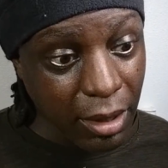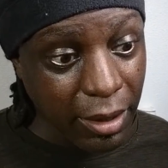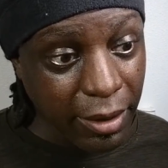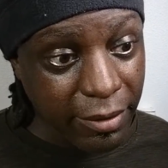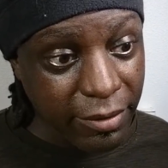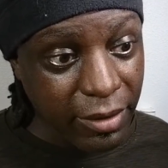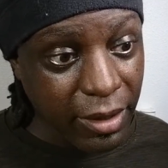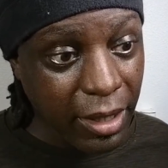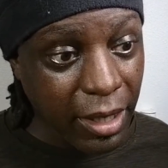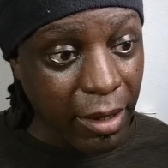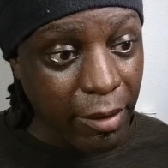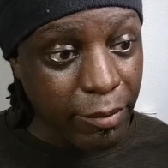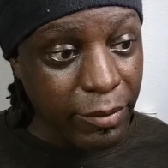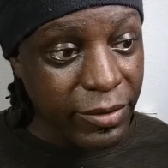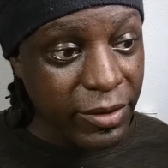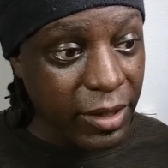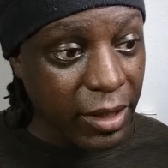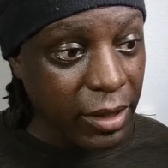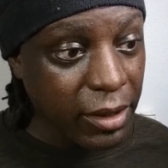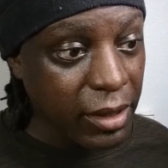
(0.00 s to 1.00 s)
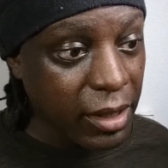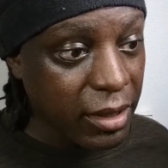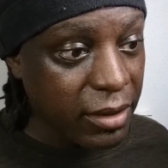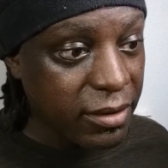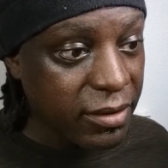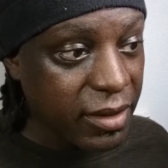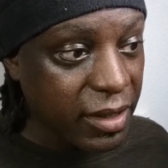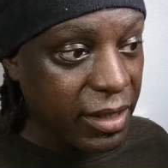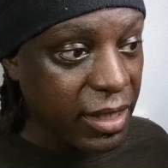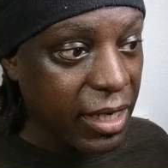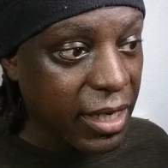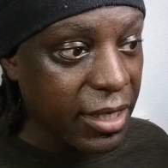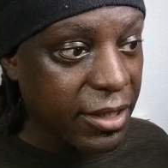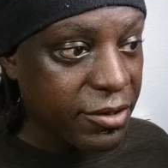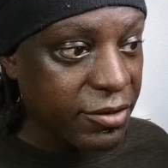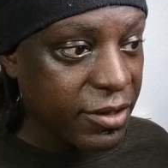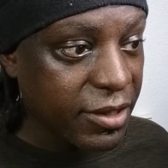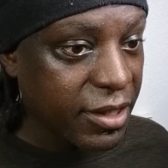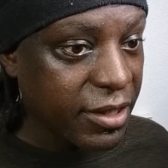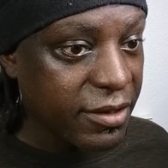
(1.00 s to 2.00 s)
I'm saying that
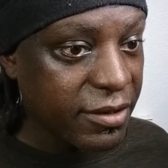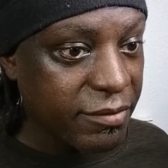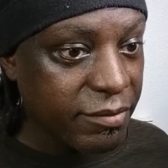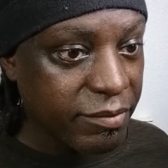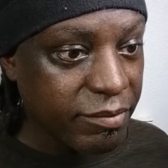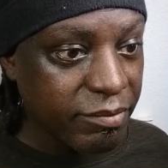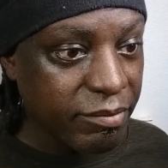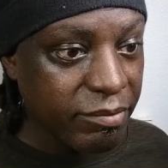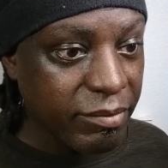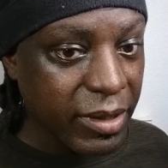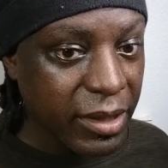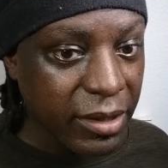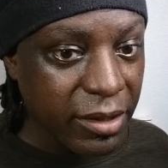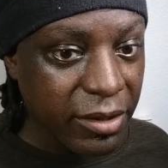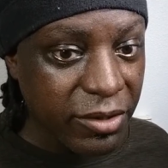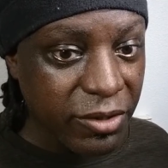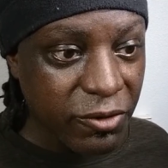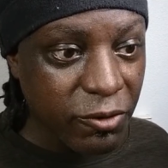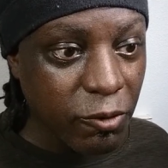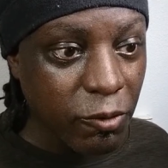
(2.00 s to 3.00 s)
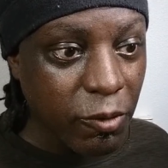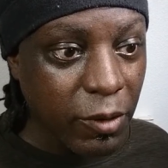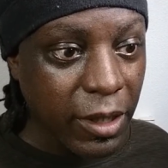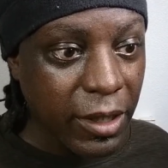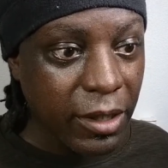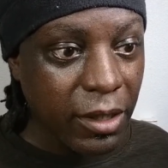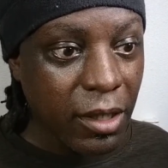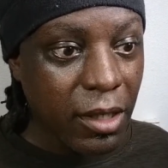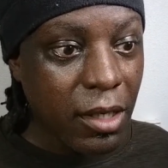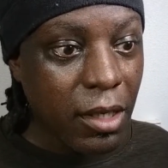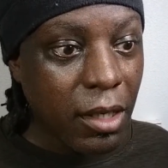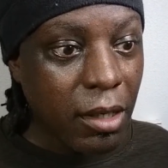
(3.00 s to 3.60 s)
psychiatry has been destroyed